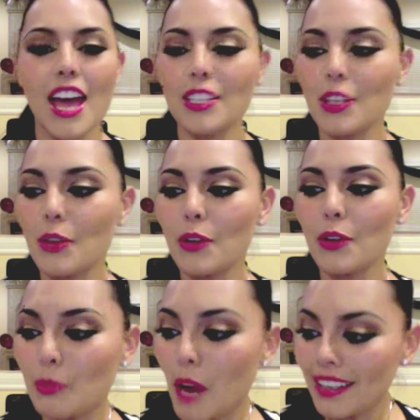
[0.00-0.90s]
So the
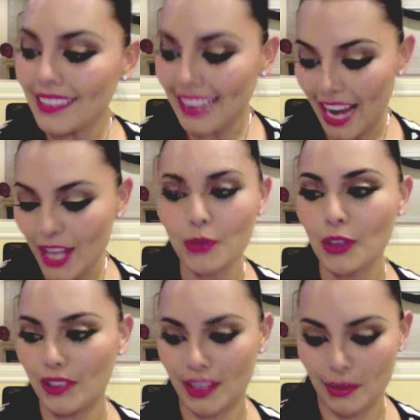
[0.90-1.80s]
product that I use
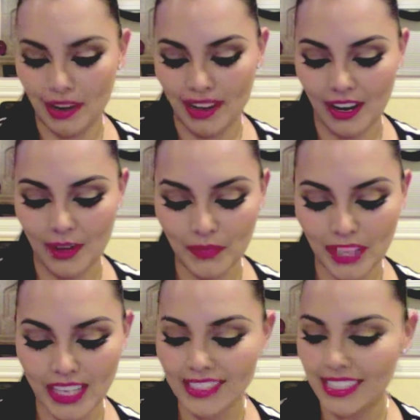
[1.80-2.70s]
currently in my hair
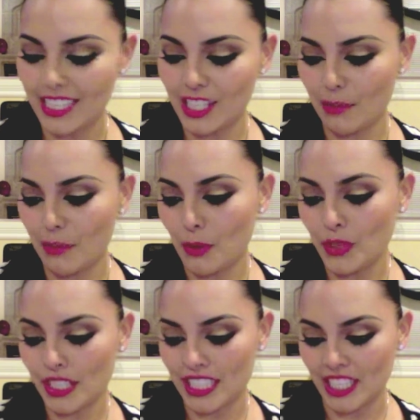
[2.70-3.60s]
is the shampoo
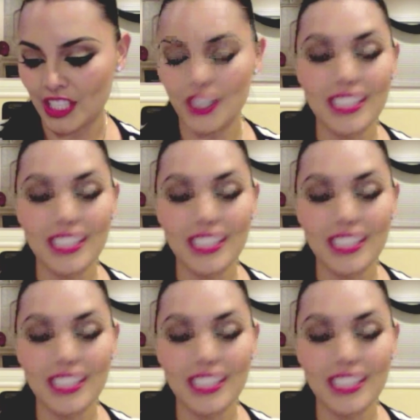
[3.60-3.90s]
and conditioner.